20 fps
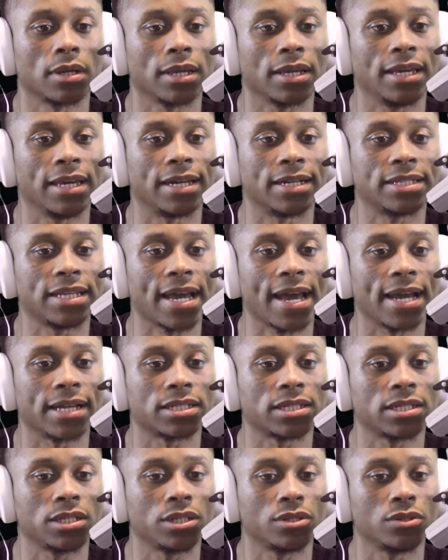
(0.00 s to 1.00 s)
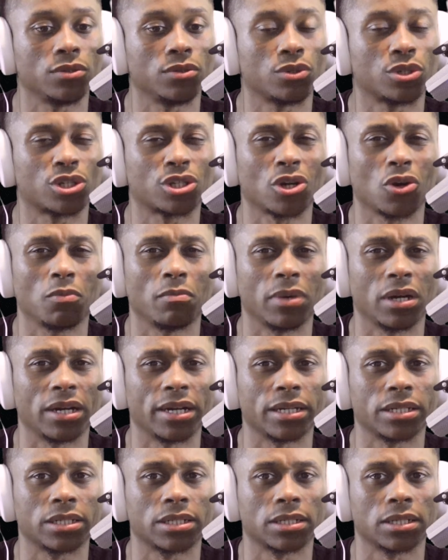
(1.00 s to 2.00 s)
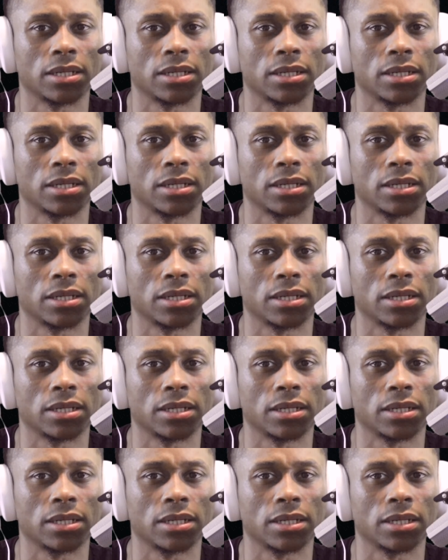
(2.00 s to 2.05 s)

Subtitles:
get attached to so much